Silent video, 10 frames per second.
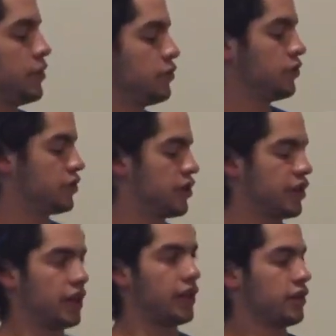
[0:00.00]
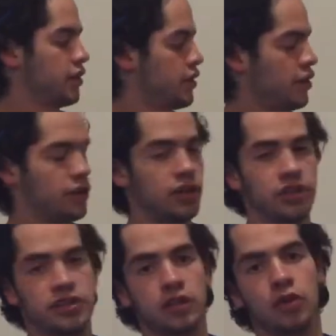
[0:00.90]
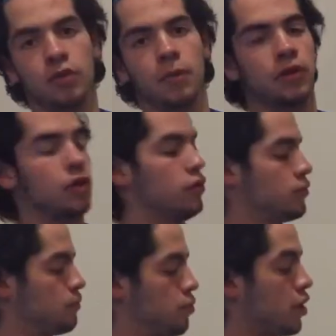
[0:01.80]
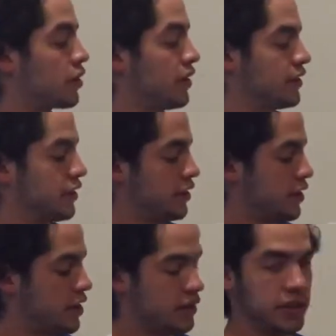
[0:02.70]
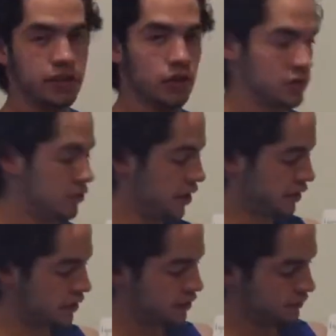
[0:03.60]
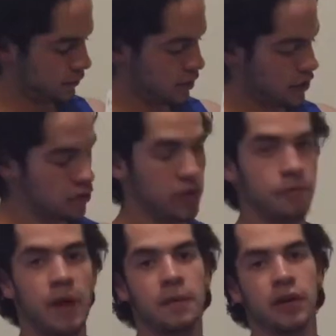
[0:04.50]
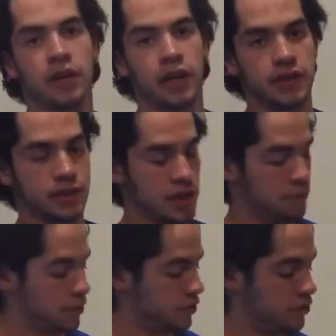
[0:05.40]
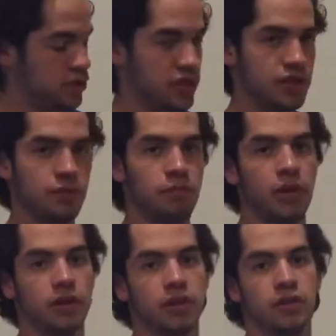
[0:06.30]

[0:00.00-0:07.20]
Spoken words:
pituitary gland, there is a hormone called prolactin that goes directly to the mammary glands and produces milk.